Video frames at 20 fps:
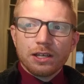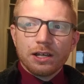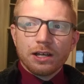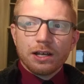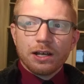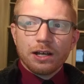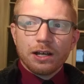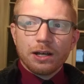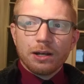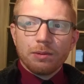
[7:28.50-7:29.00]

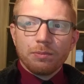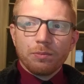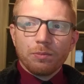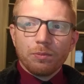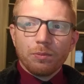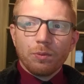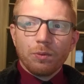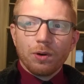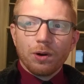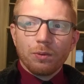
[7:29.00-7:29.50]

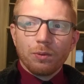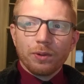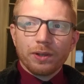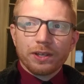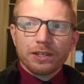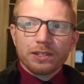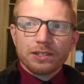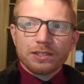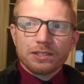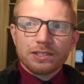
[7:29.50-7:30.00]
What we
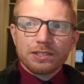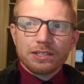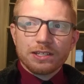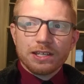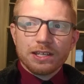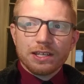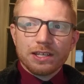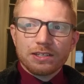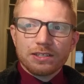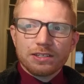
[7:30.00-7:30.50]
can
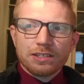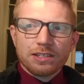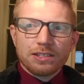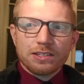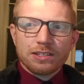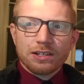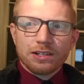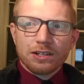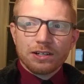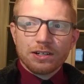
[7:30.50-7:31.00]
see is
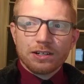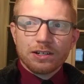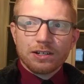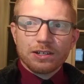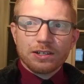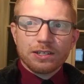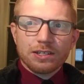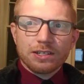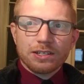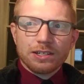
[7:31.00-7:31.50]
it's
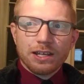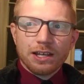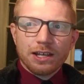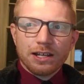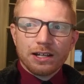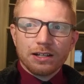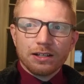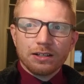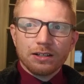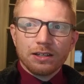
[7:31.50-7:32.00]
hard to
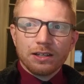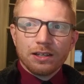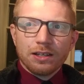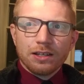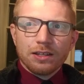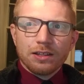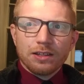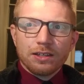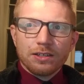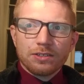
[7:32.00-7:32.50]
tell.
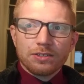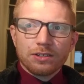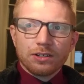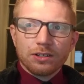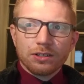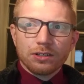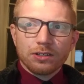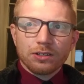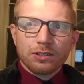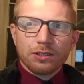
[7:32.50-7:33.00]
These
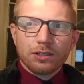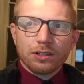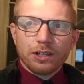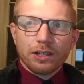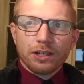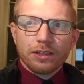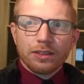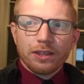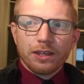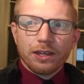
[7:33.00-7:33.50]
all look
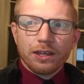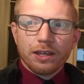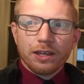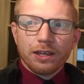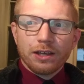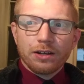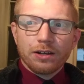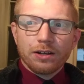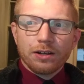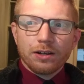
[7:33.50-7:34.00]
like
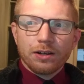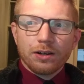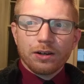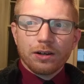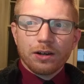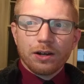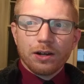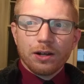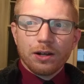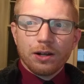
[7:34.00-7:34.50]
they
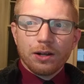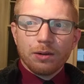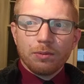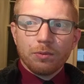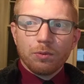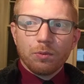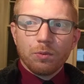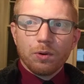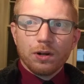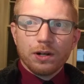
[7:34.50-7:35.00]
are
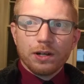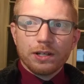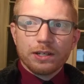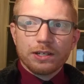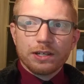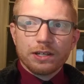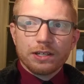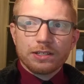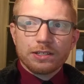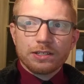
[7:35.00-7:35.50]

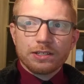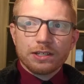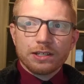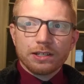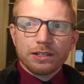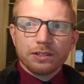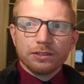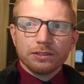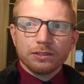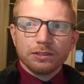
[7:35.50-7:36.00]
one
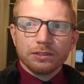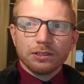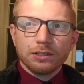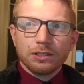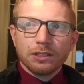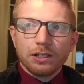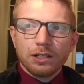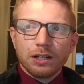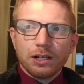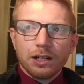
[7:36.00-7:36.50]
single
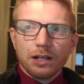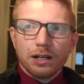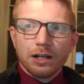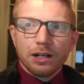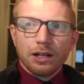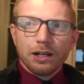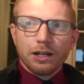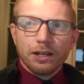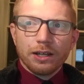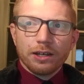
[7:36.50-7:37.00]

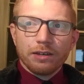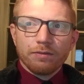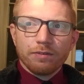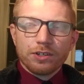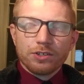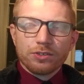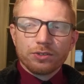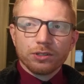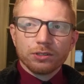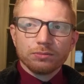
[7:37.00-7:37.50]

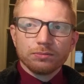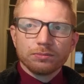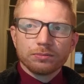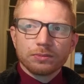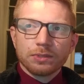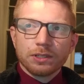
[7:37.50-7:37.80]
individual.